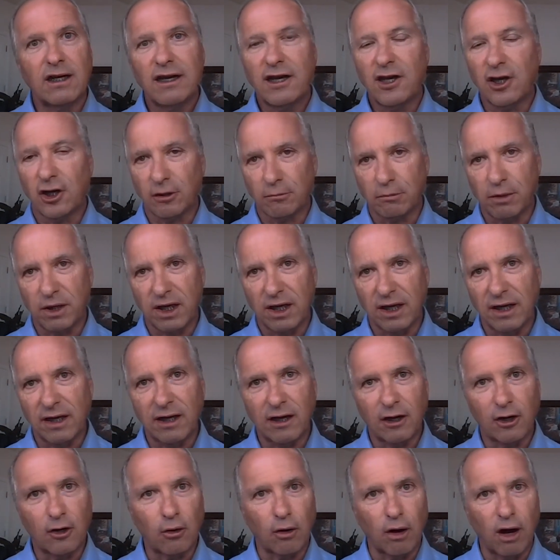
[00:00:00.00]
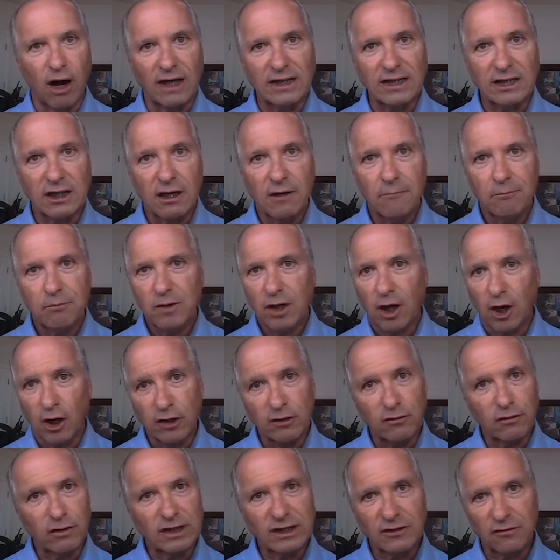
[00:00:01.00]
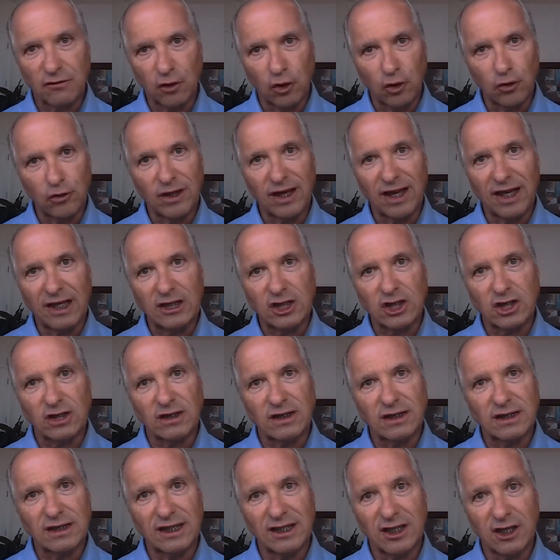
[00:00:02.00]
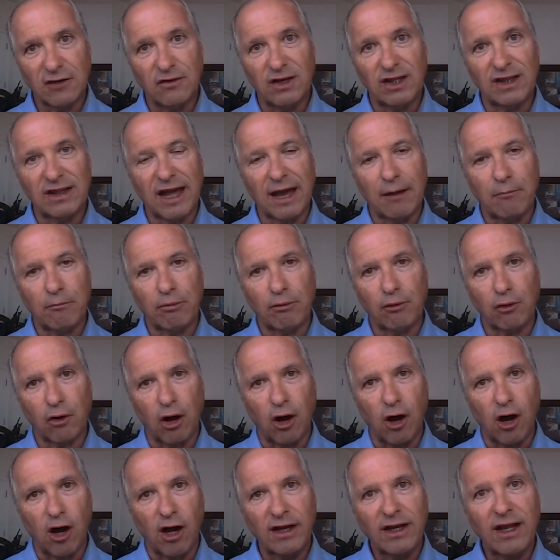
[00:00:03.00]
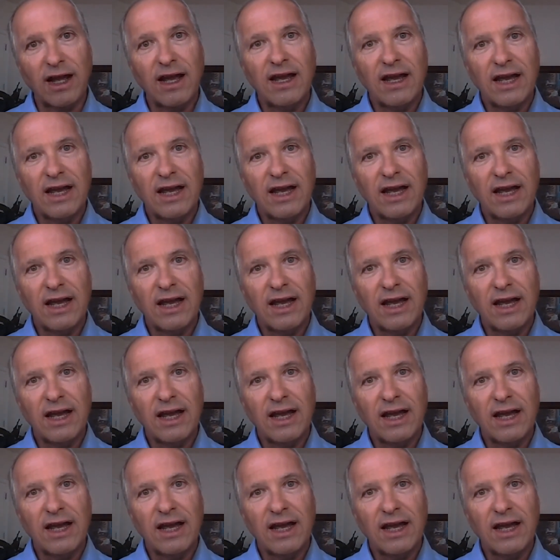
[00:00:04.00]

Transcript: It could be across hundreds of locations, giving that broad